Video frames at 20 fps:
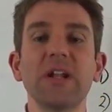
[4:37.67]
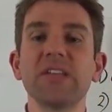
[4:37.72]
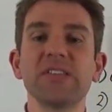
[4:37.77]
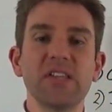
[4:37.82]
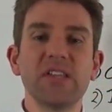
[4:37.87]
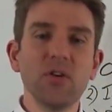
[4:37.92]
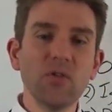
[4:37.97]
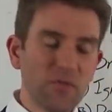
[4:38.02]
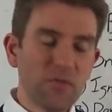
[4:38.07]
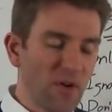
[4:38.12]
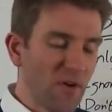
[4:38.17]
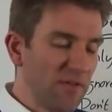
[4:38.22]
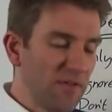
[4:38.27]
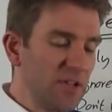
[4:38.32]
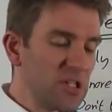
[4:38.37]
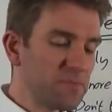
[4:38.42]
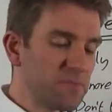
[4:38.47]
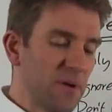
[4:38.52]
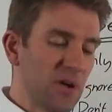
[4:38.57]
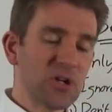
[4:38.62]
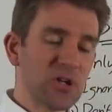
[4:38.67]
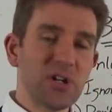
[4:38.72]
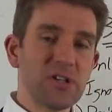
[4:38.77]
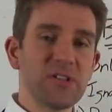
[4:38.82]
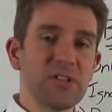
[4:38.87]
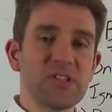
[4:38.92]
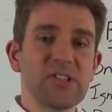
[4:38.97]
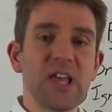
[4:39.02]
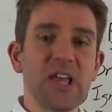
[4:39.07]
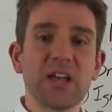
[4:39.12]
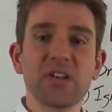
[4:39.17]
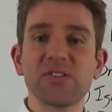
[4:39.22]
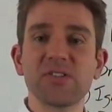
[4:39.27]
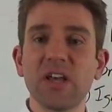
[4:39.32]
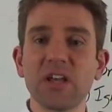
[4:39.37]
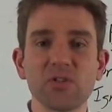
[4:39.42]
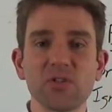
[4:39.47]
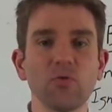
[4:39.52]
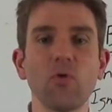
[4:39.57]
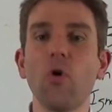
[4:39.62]
let's say you're very specialist in the tech
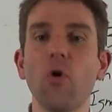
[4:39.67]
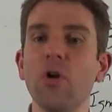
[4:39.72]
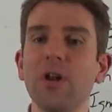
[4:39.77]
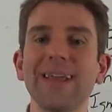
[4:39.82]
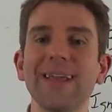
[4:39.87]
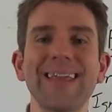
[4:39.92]
sector or oil